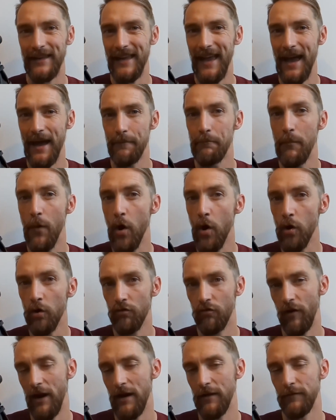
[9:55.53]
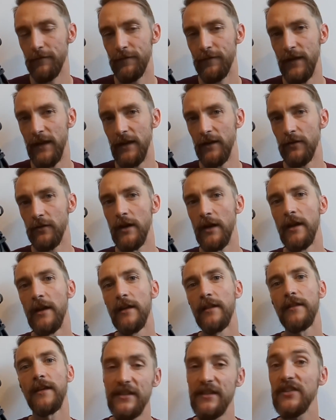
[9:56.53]
get more ground feel,
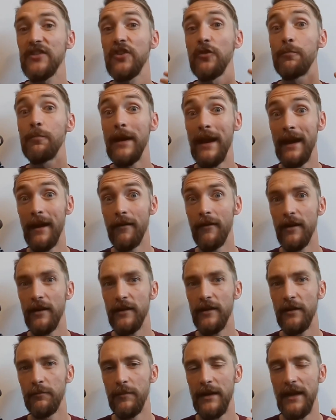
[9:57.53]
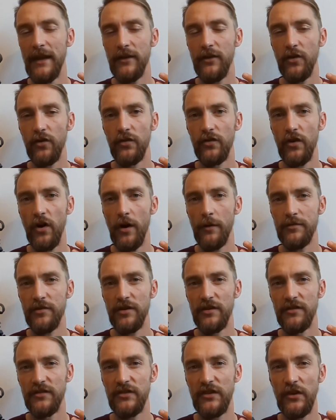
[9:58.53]
then the Superior can be a good
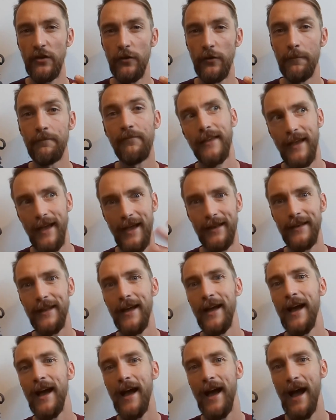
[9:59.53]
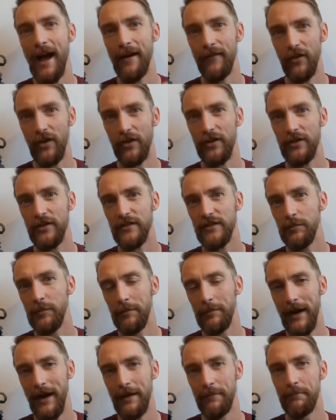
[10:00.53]
option too. Again, have a look at some
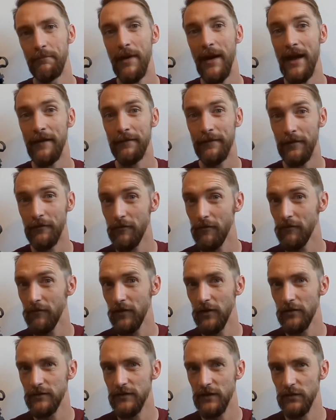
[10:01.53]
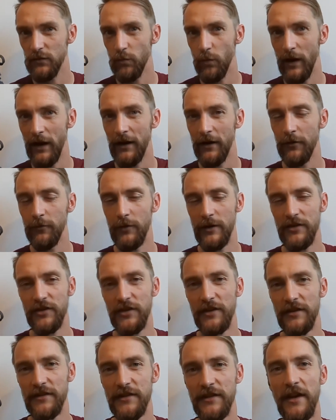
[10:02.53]
of my barefoot reviews as well,
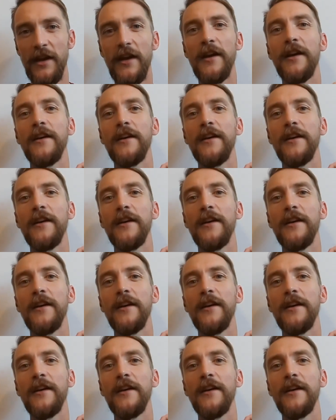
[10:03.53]
which is